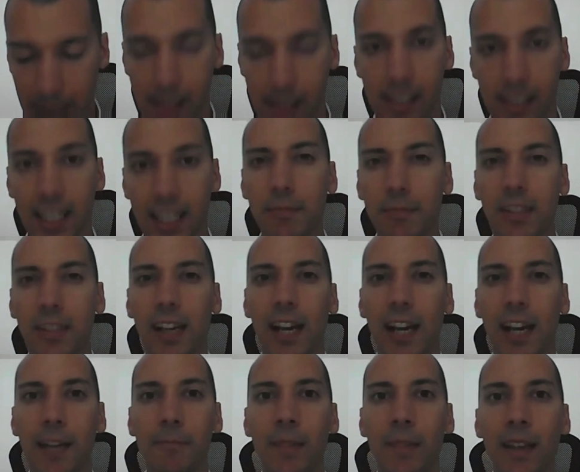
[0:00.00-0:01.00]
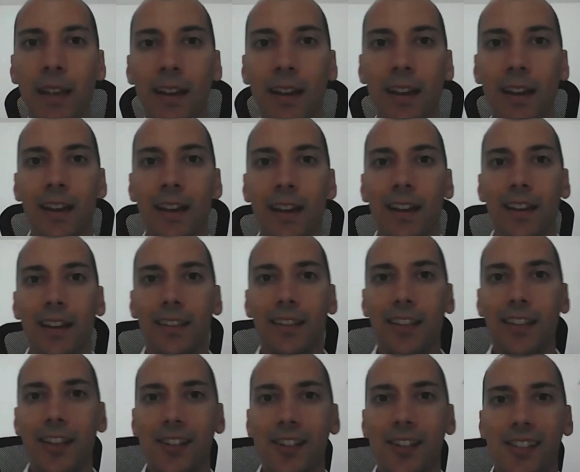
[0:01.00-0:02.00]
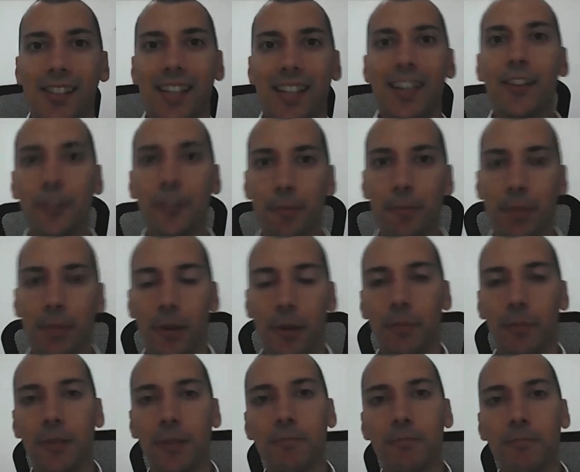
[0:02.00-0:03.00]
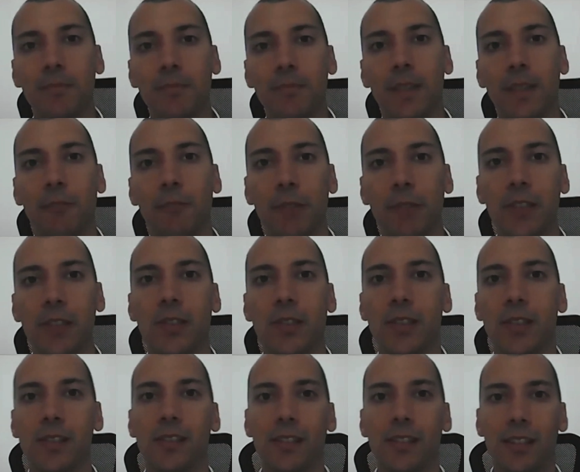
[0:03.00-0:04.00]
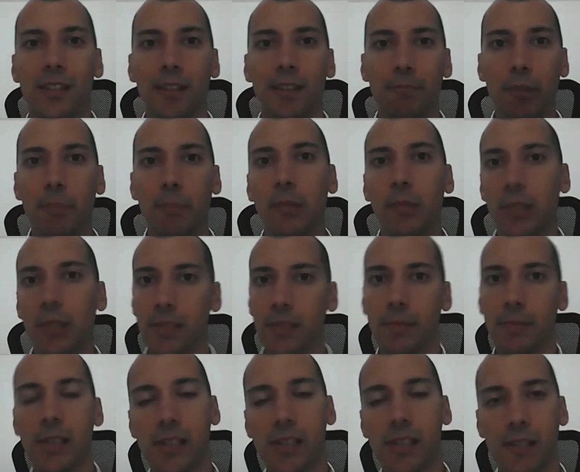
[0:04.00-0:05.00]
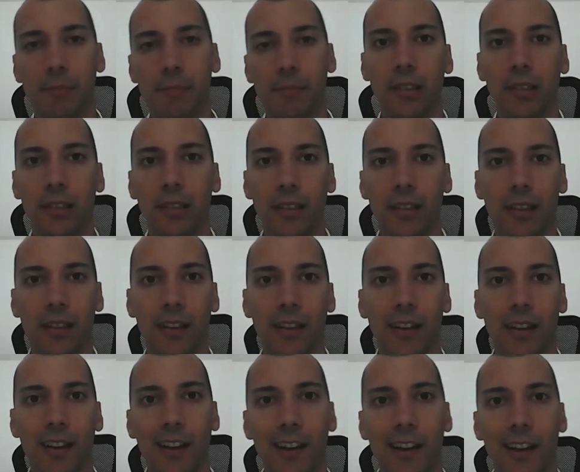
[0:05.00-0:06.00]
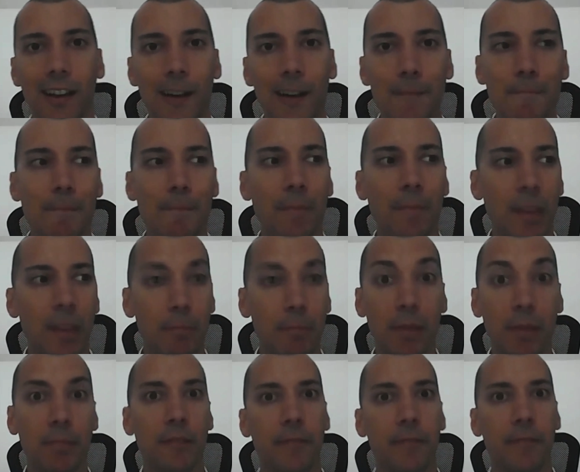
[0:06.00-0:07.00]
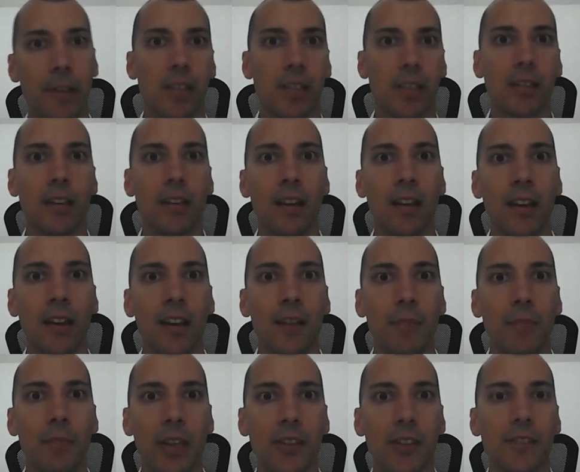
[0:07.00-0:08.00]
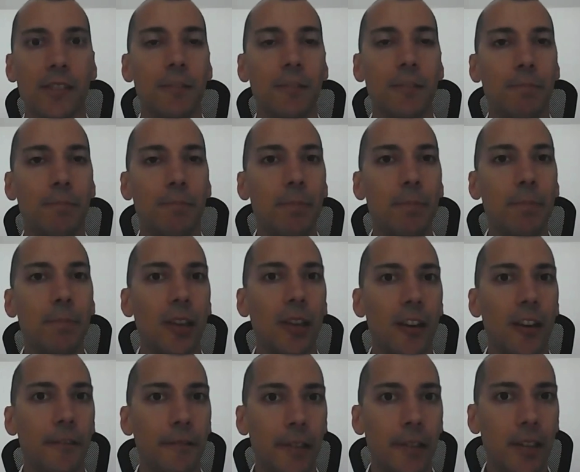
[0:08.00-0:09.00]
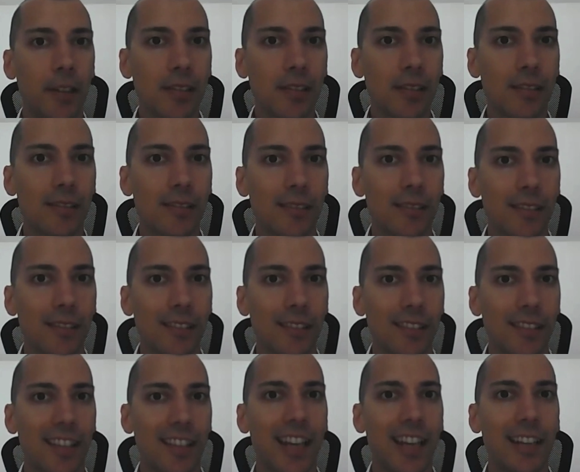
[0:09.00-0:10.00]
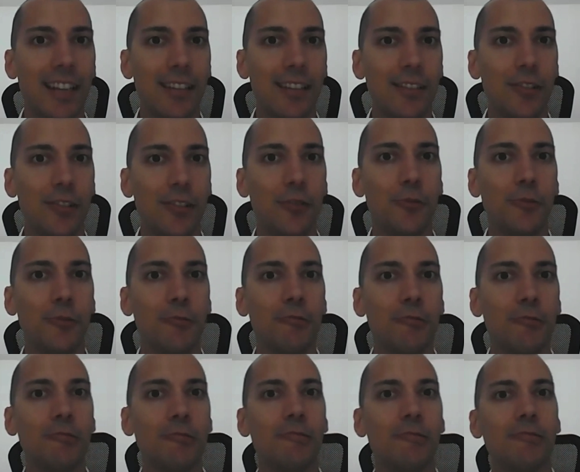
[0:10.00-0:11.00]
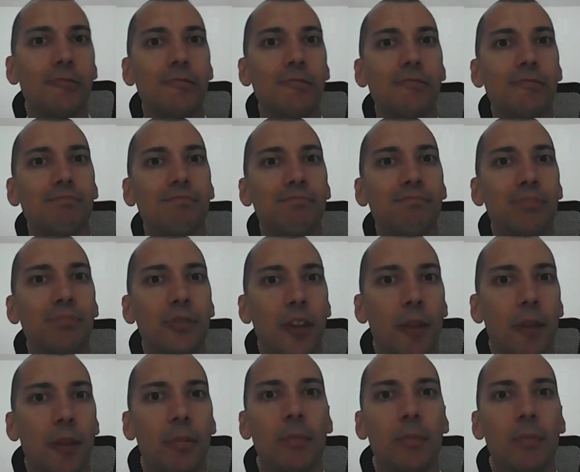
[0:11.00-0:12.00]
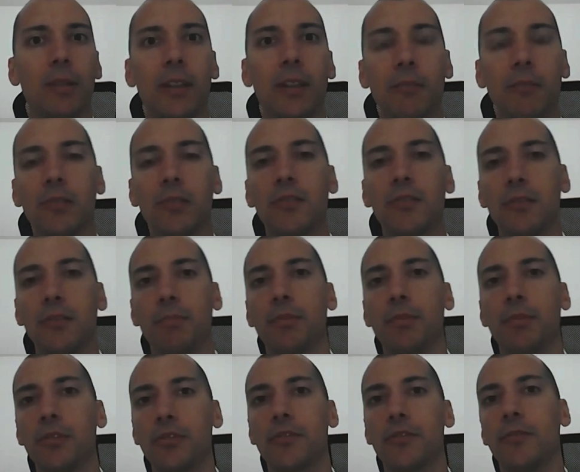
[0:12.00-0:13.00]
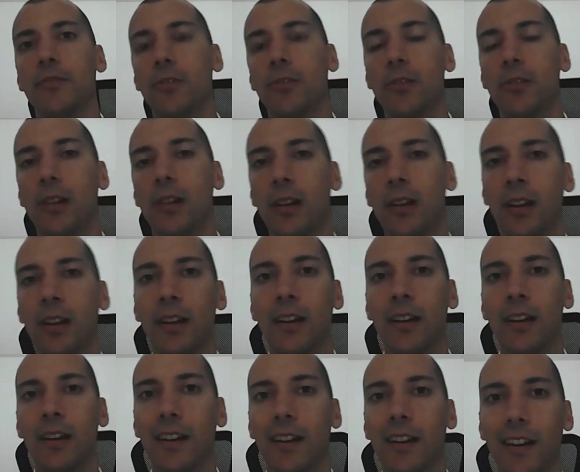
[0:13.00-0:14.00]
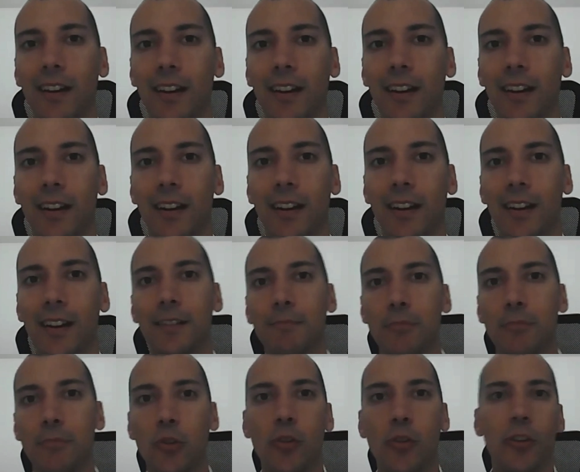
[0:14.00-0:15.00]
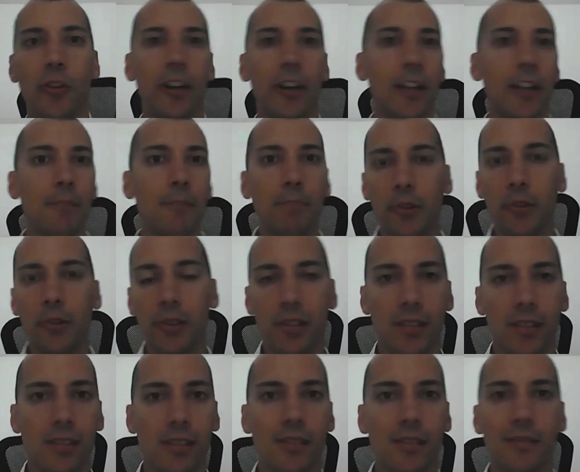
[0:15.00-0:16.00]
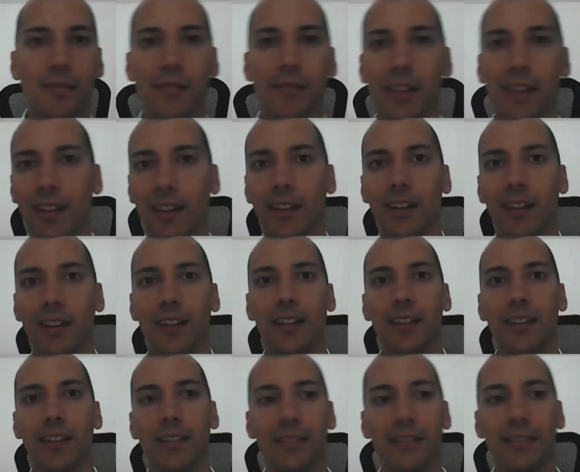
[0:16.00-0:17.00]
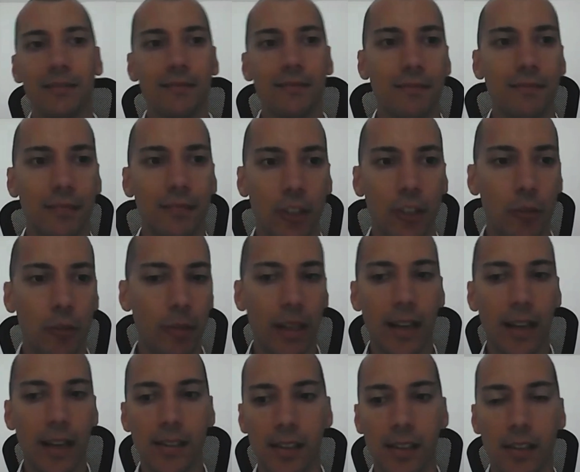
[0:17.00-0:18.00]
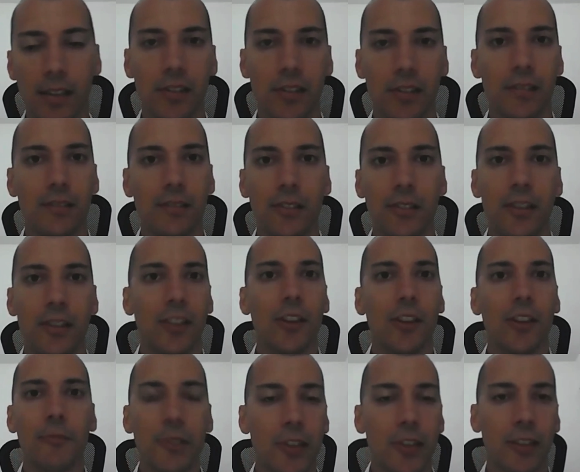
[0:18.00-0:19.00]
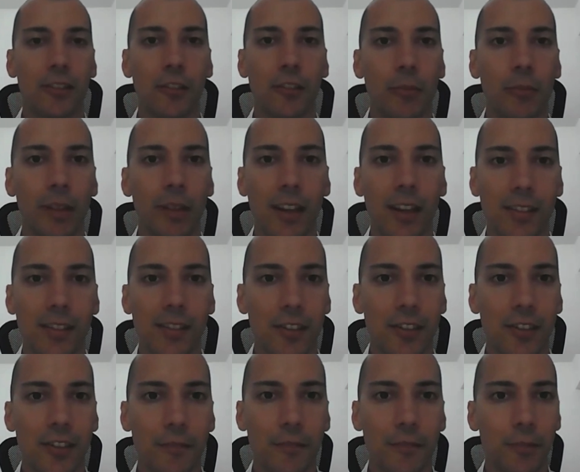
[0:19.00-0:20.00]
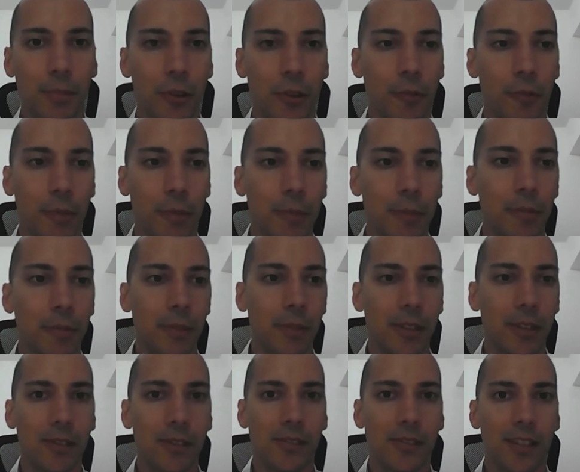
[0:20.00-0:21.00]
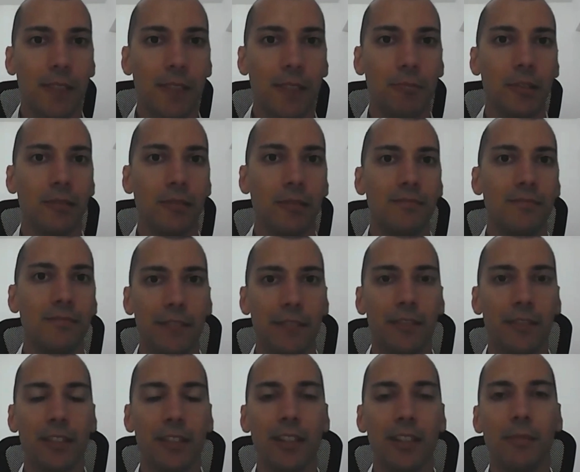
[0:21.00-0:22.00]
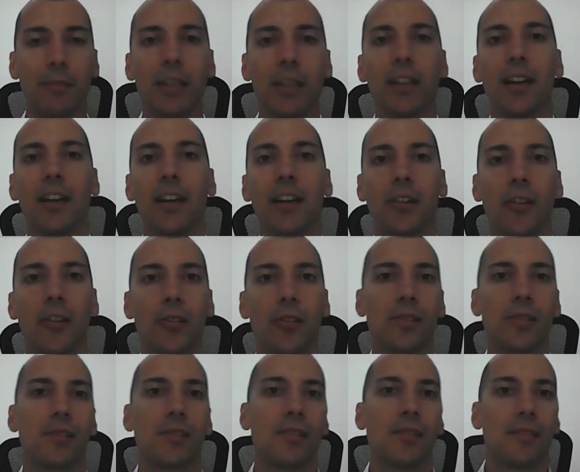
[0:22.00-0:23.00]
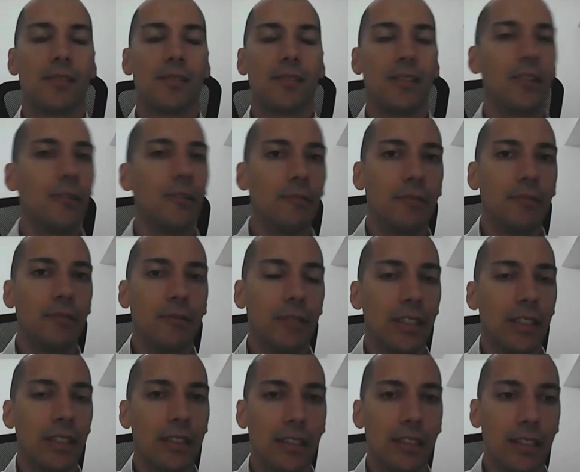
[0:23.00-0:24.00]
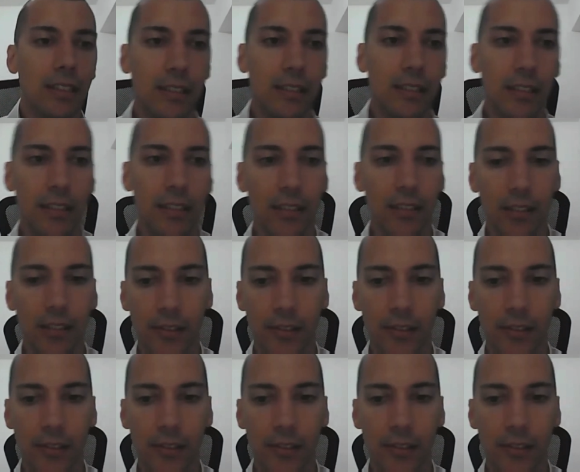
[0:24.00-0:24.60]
at the same time, there's another problem, which is the populist principle, people first. Because if the people are first, then you probably want to push for more imports, globalization. You cannot reject globalization if you're pro people, because that will definitely mean higher costs, you know, in the